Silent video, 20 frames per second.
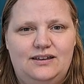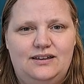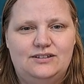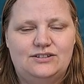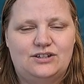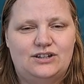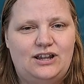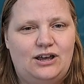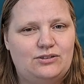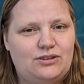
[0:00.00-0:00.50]

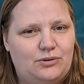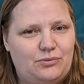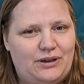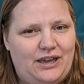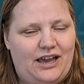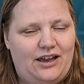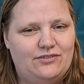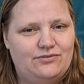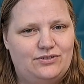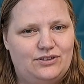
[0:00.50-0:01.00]
So now that we
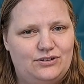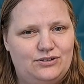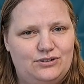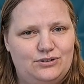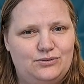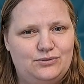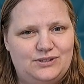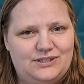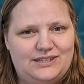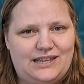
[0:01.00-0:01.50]
have the
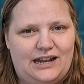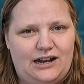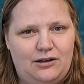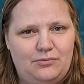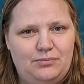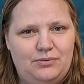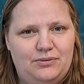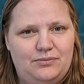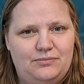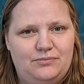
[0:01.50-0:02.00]
new
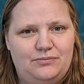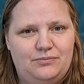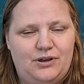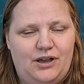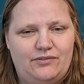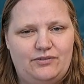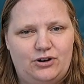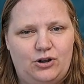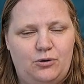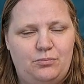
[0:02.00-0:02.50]
setup, we
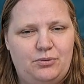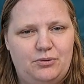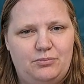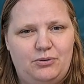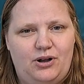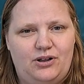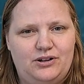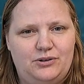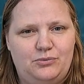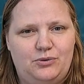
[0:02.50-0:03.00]
have an upper
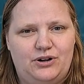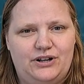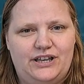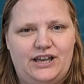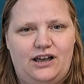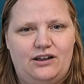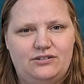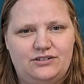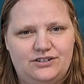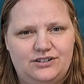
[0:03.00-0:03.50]
body
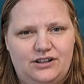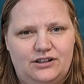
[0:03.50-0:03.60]
workout,